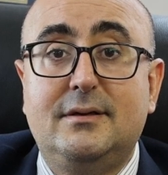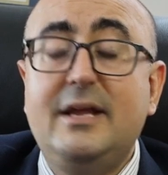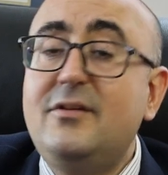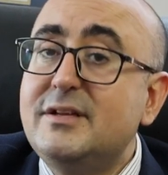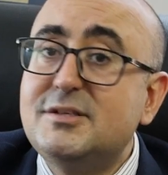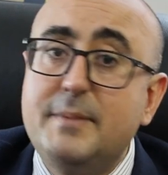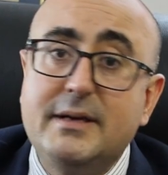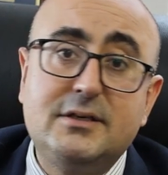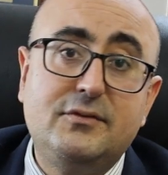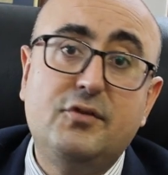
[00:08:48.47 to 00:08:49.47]

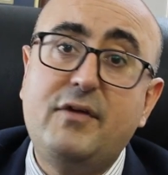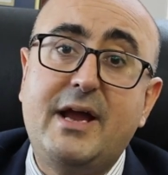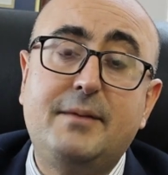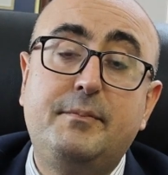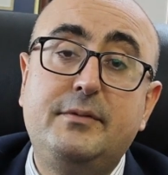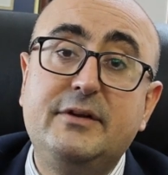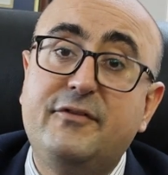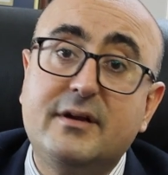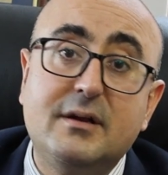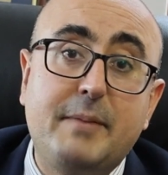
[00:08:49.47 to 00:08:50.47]
irrespective you've had
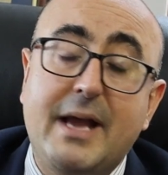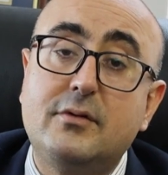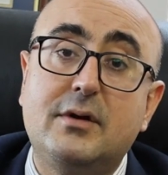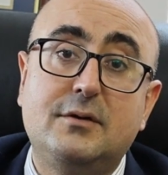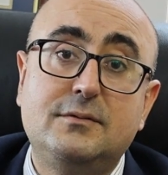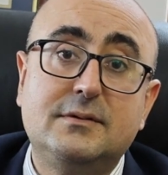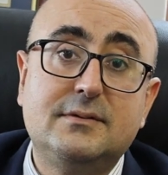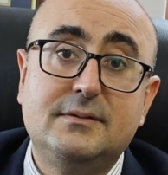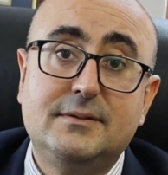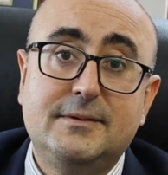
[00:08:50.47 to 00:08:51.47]
difficult
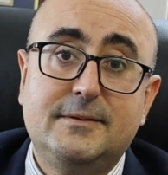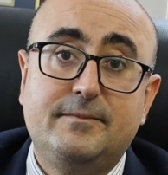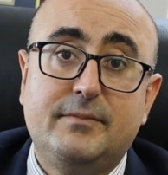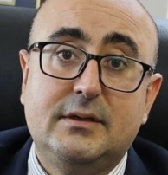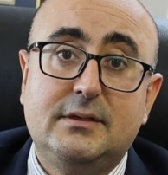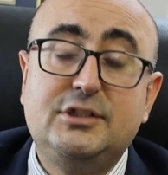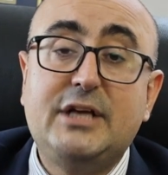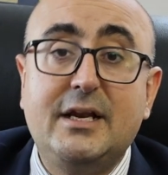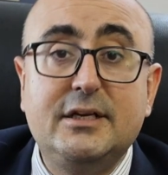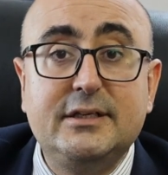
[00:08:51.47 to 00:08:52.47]
backgrounds,
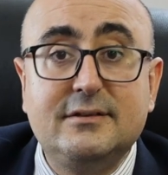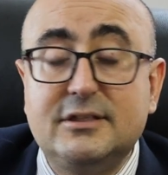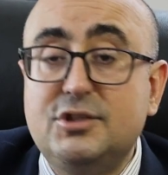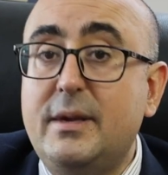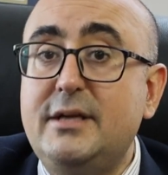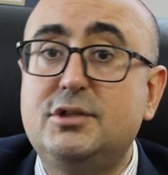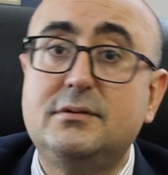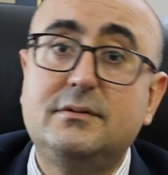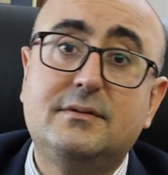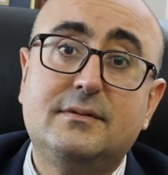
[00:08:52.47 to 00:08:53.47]
challenging
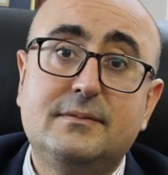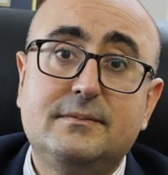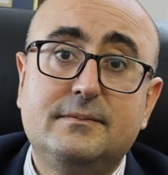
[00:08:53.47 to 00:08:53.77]
situations.